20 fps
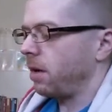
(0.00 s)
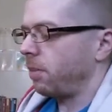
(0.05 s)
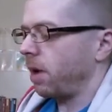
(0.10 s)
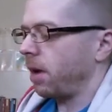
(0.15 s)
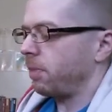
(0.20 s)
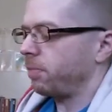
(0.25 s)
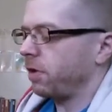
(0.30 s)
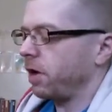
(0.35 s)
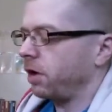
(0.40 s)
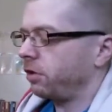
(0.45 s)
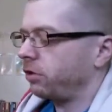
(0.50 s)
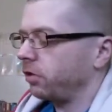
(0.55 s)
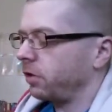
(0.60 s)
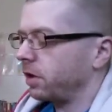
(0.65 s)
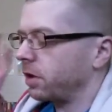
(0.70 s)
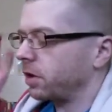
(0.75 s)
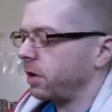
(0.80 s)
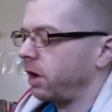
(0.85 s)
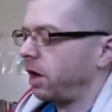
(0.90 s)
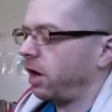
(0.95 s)
by
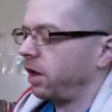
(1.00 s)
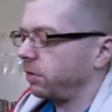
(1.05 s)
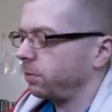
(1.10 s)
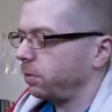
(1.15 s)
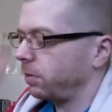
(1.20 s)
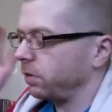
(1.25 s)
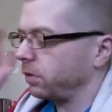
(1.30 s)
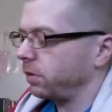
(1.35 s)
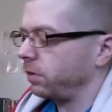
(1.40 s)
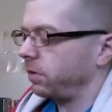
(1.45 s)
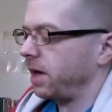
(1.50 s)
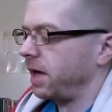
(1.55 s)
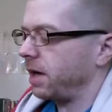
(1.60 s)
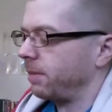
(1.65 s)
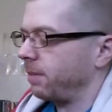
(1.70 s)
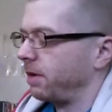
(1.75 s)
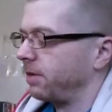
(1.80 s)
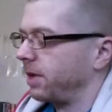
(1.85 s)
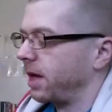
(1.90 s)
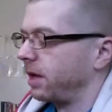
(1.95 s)
preaching the gospel to
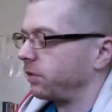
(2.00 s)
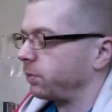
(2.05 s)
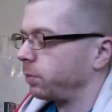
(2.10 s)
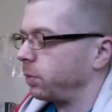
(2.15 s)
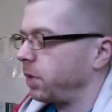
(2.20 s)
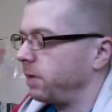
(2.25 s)
him unless